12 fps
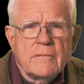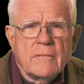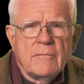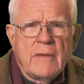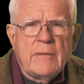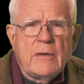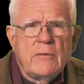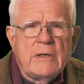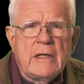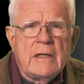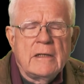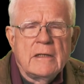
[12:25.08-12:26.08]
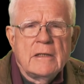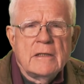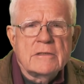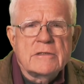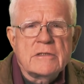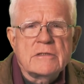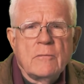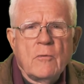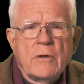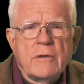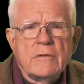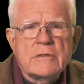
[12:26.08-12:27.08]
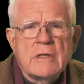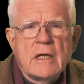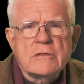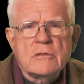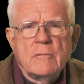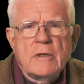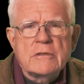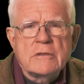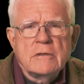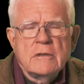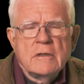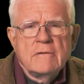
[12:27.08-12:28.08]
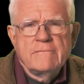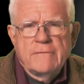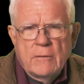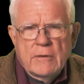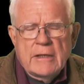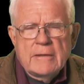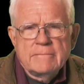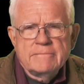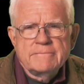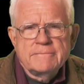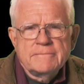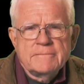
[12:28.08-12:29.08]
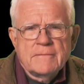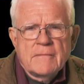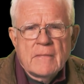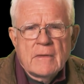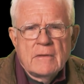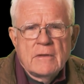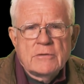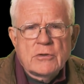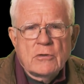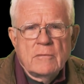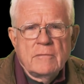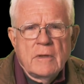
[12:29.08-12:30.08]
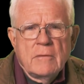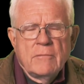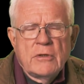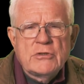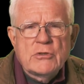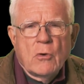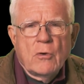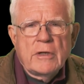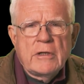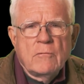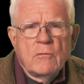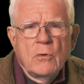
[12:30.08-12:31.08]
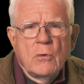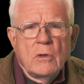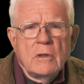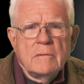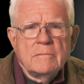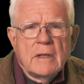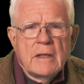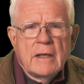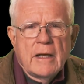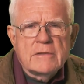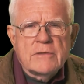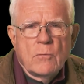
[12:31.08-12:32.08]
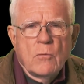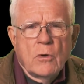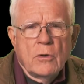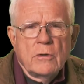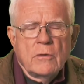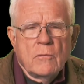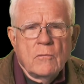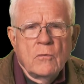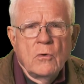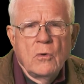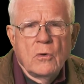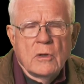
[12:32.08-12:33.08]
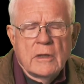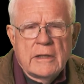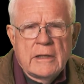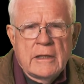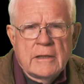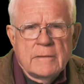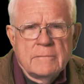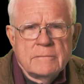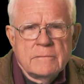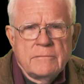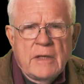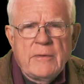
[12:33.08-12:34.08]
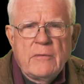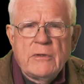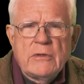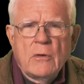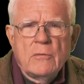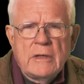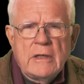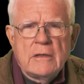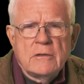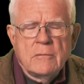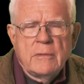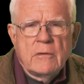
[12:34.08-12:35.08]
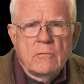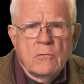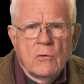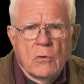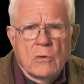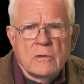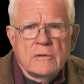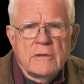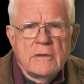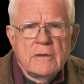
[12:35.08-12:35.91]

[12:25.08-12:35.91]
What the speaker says: Maybe we need a system where there is not so much voting. The term majority rule has the word rule in it. Maybe we don't need to be ruled.